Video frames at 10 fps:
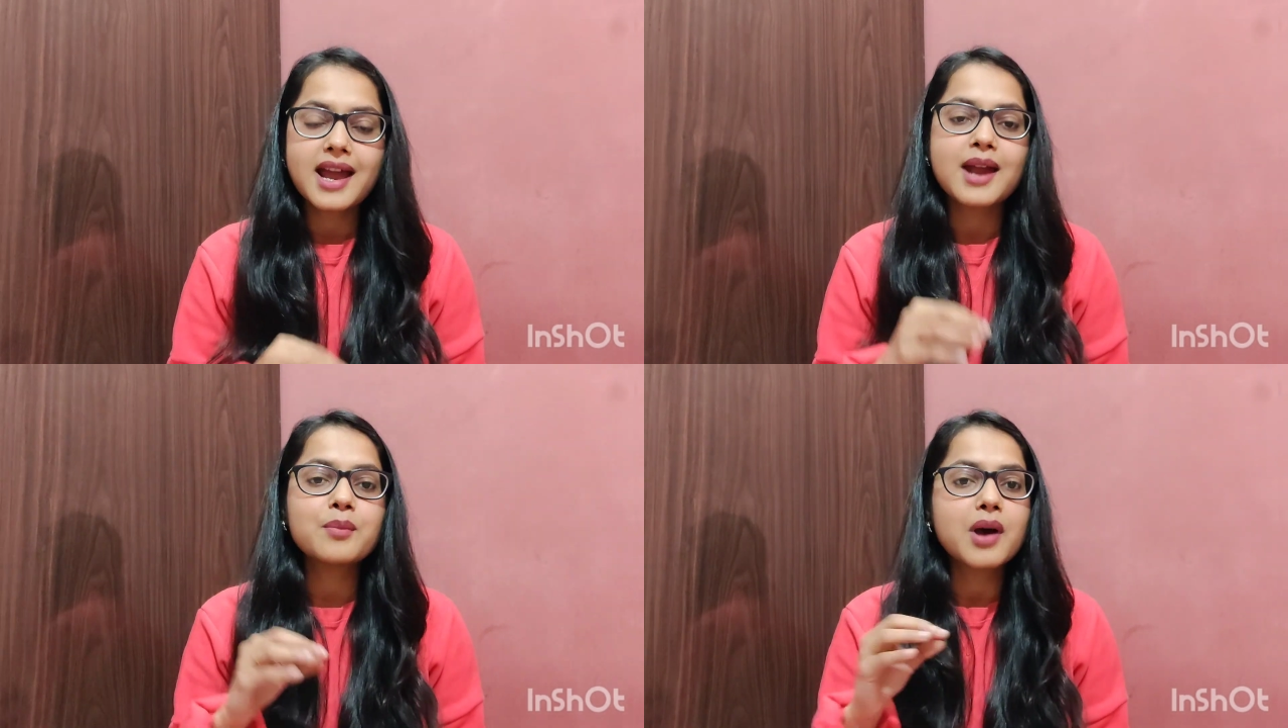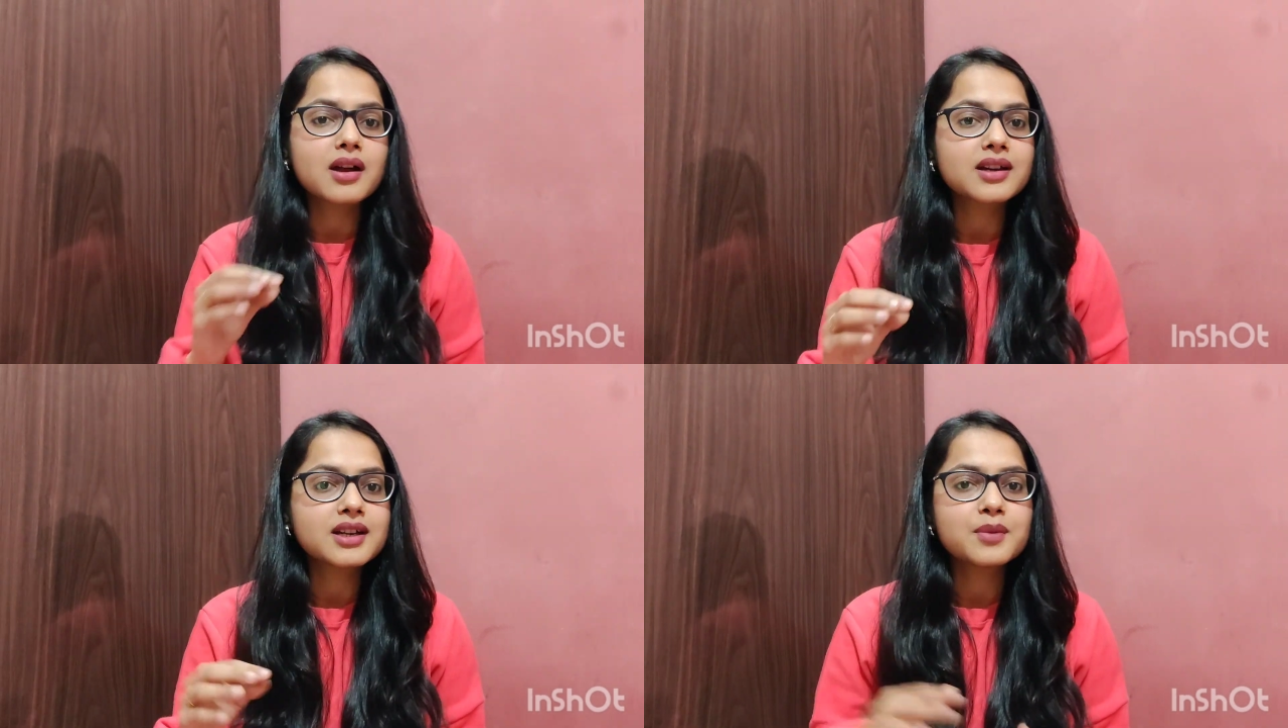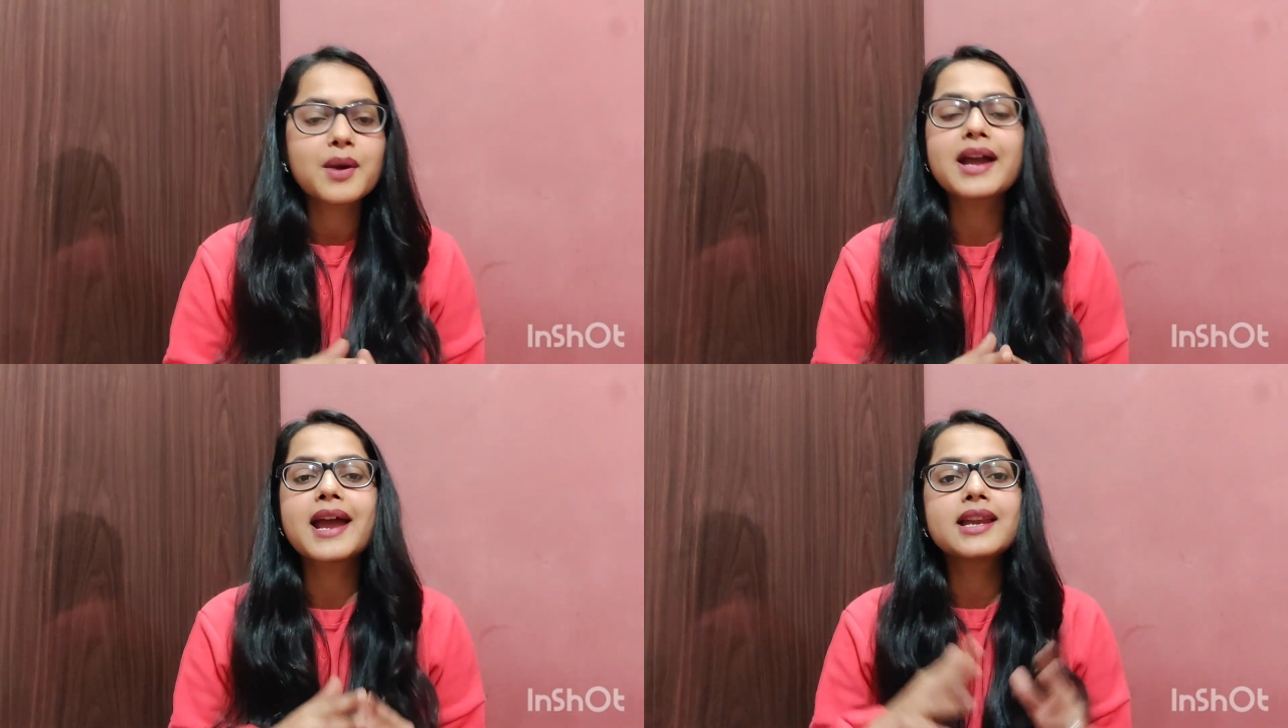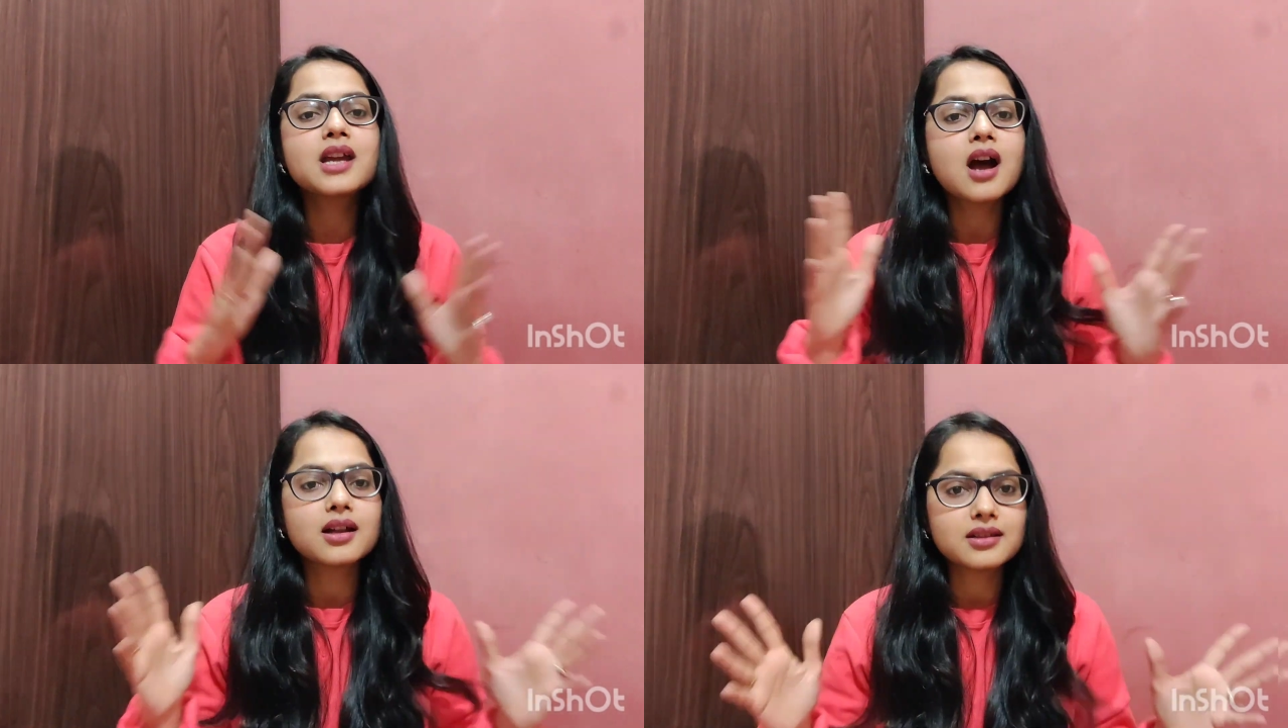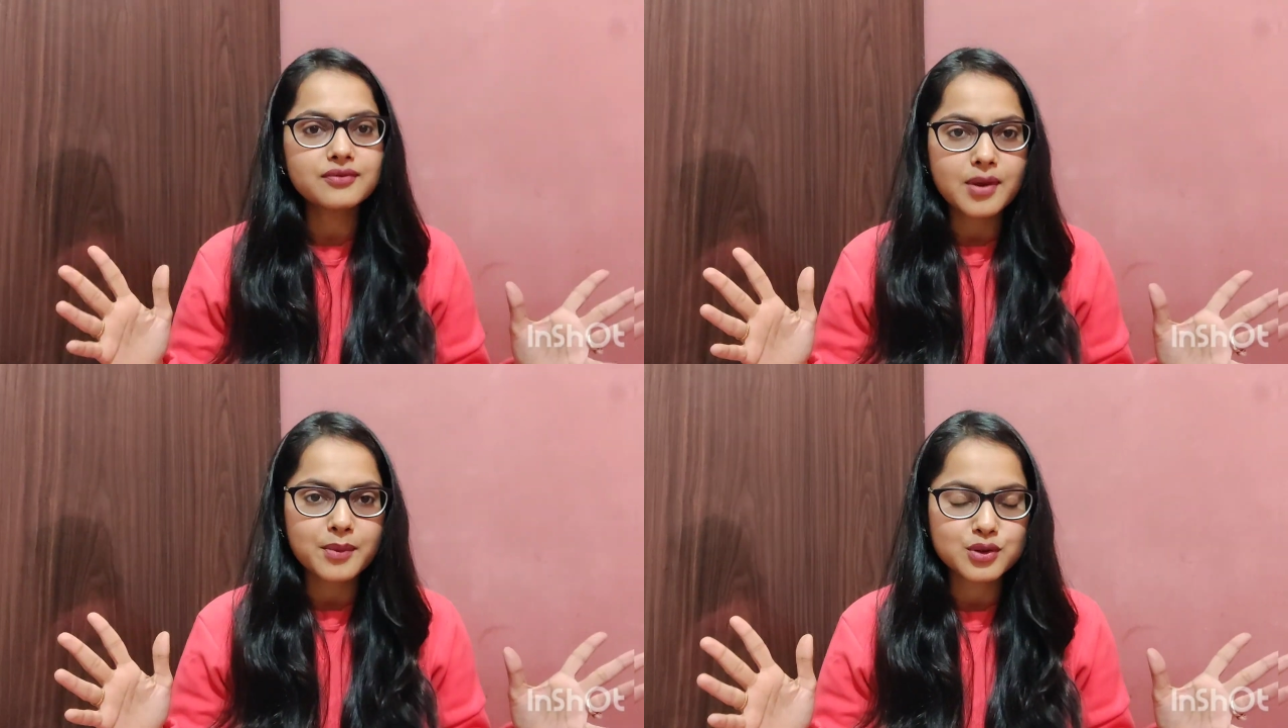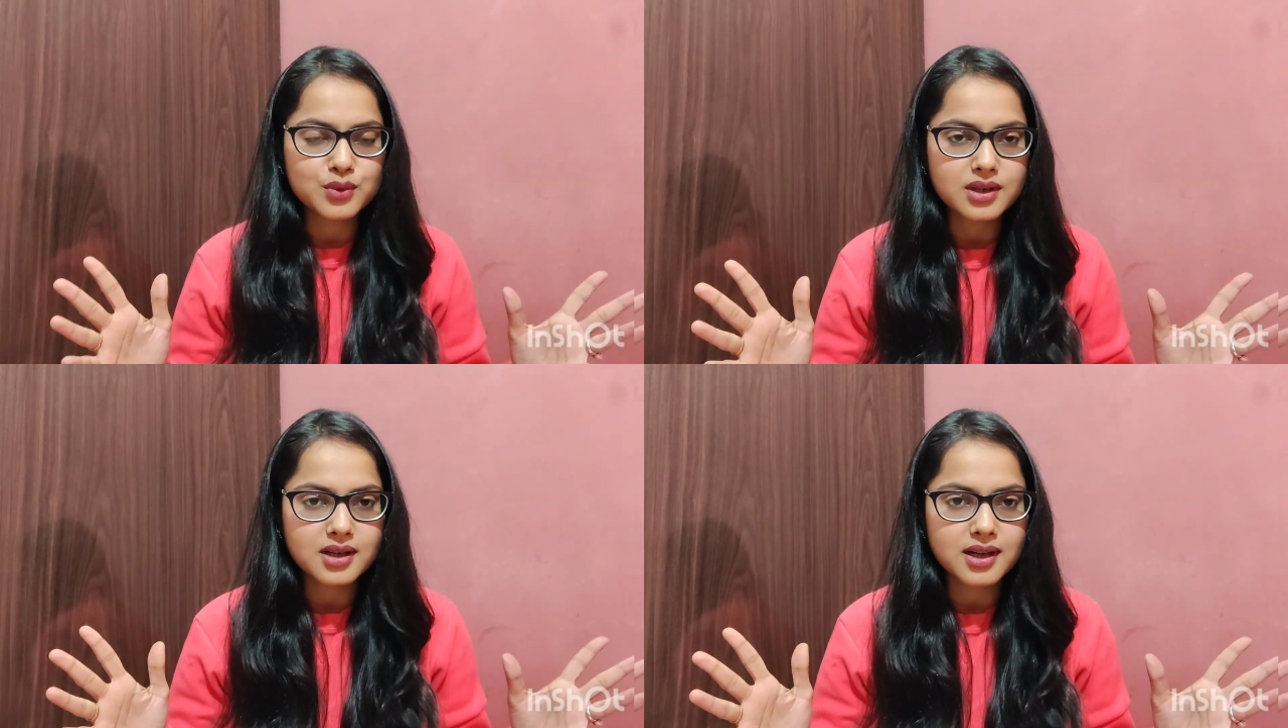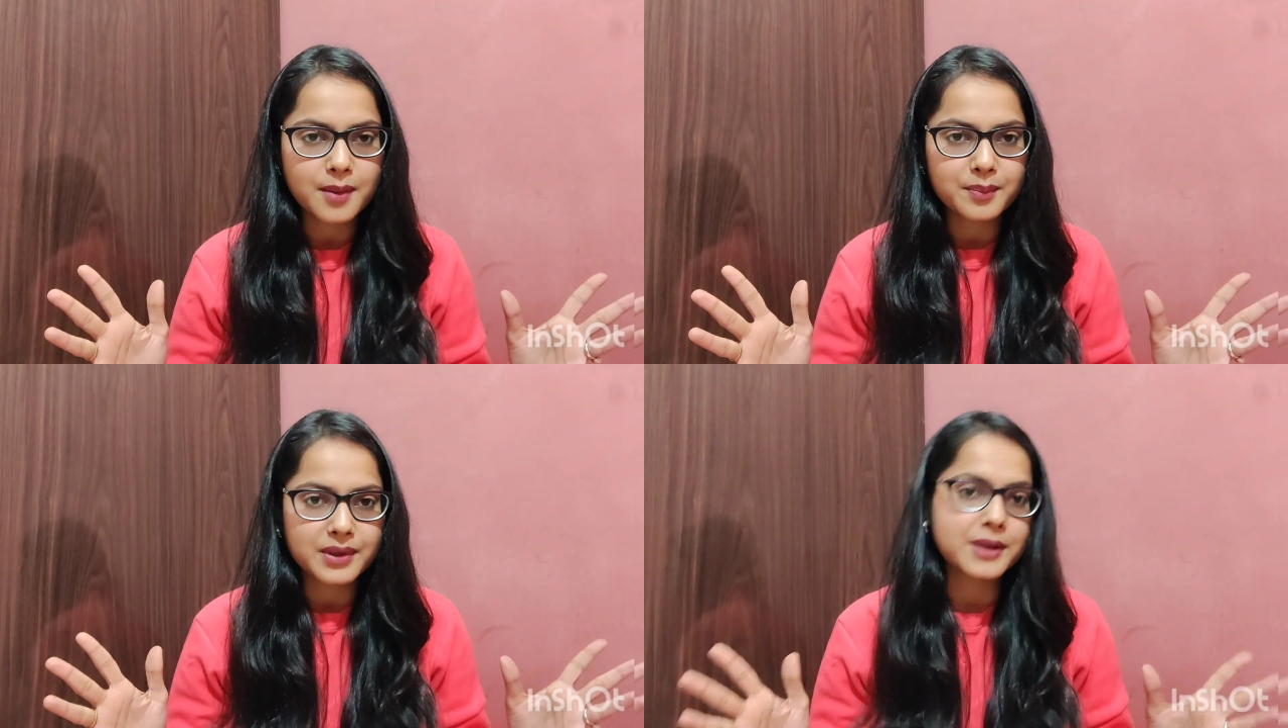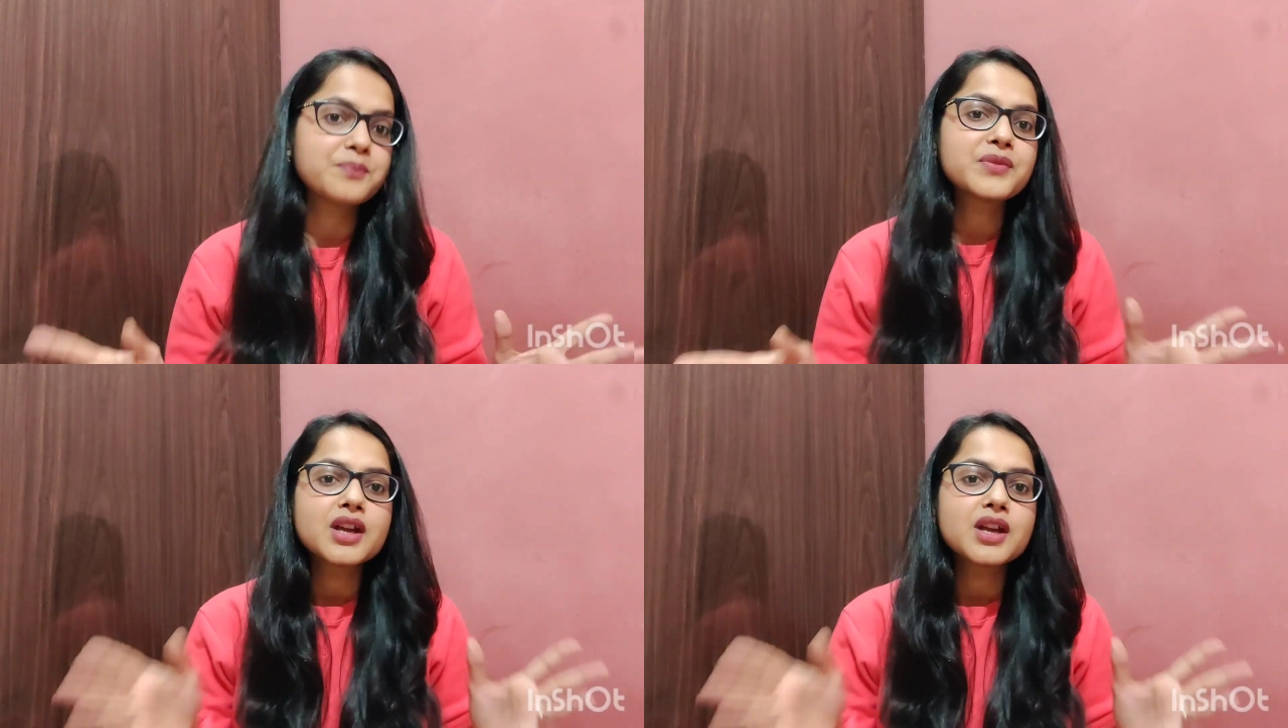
and marketed by any other pharmaceutical company.